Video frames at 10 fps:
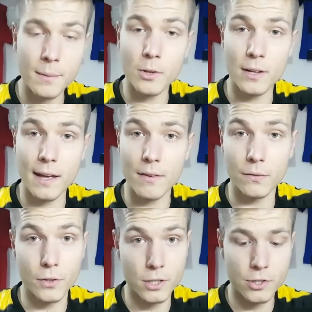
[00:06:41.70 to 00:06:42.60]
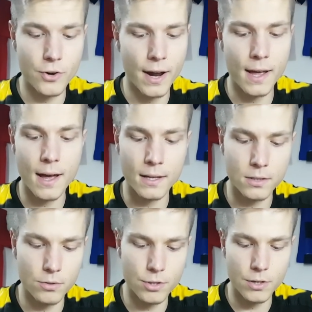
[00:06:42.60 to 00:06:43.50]
I'm gonna have it first dry
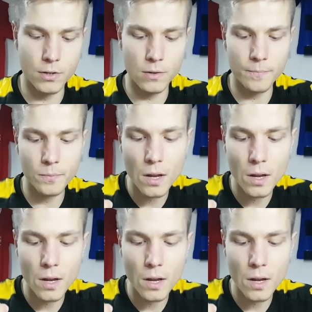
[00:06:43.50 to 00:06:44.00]
as usual.